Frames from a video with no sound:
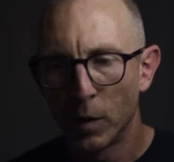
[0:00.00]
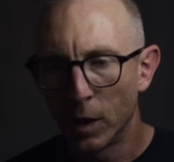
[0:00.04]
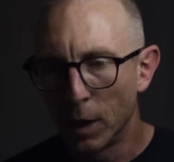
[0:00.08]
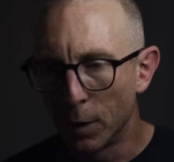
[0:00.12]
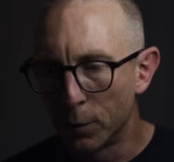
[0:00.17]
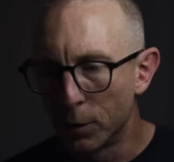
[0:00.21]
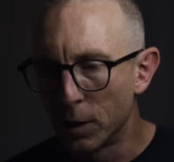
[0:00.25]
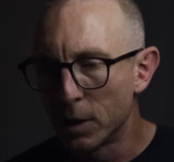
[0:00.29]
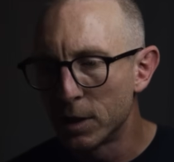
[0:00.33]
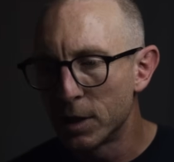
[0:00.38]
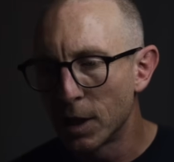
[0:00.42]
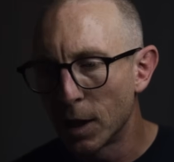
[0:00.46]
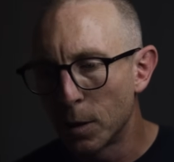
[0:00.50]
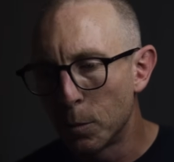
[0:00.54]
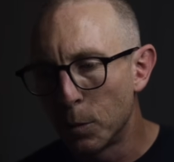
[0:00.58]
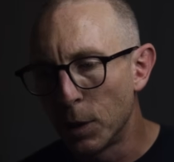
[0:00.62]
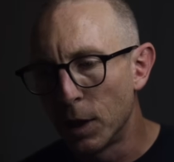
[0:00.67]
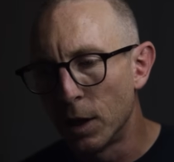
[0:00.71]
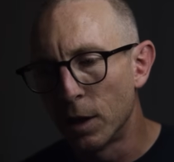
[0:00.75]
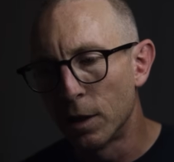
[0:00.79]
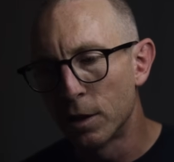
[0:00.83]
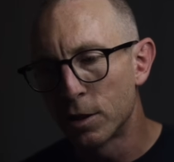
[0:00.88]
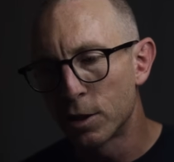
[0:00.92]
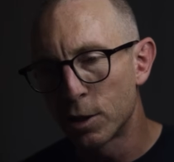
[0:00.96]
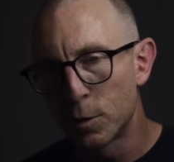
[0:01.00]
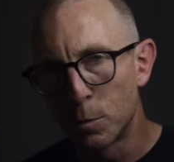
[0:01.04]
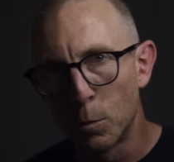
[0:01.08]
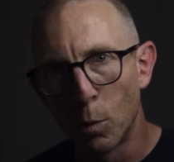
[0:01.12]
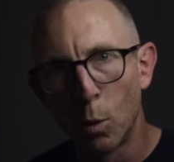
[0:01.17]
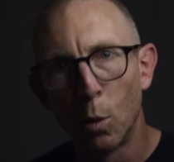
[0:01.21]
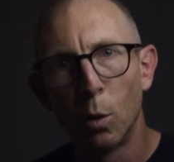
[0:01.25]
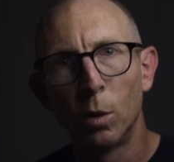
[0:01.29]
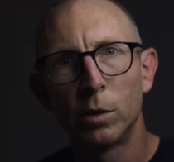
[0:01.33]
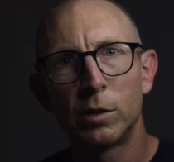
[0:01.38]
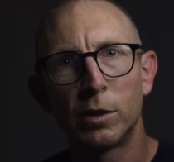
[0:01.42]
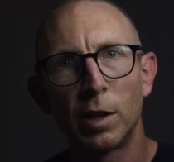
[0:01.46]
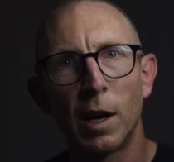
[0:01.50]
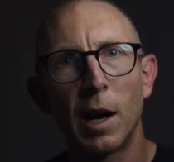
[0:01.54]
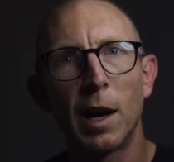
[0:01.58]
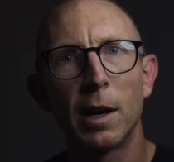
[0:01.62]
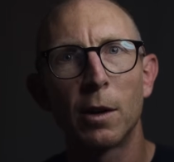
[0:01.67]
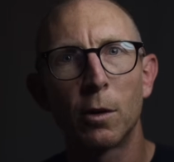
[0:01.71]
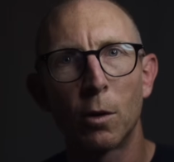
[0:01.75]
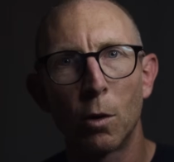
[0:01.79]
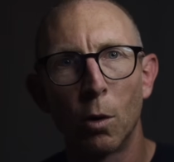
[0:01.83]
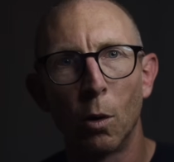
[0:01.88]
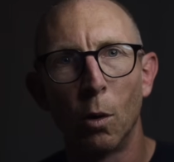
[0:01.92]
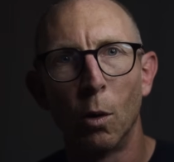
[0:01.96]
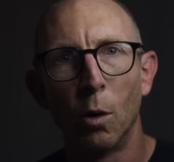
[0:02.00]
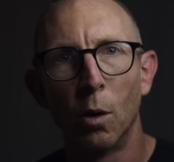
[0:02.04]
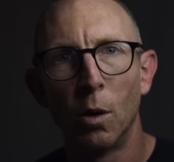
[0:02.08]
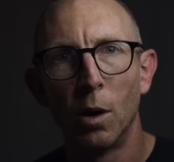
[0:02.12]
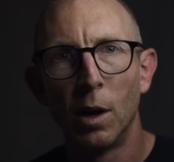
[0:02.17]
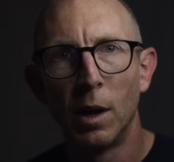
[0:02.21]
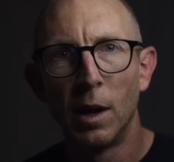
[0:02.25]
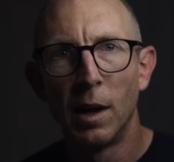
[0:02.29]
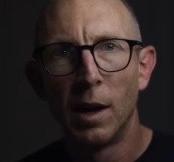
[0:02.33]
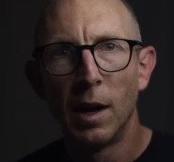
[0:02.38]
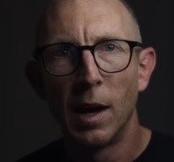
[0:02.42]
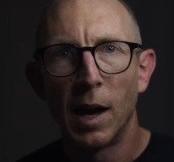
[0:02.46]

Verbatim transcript: If this had been a small, tight core,